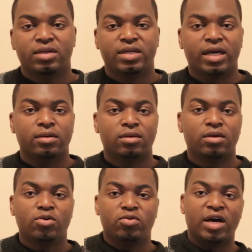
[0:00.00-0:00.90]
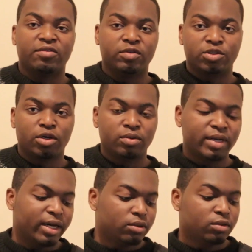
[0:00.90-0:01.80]
Then we have a tone
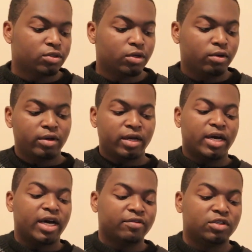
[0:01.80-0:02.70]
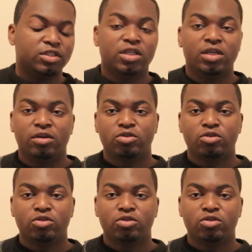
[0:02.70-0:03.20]
now, so F to G,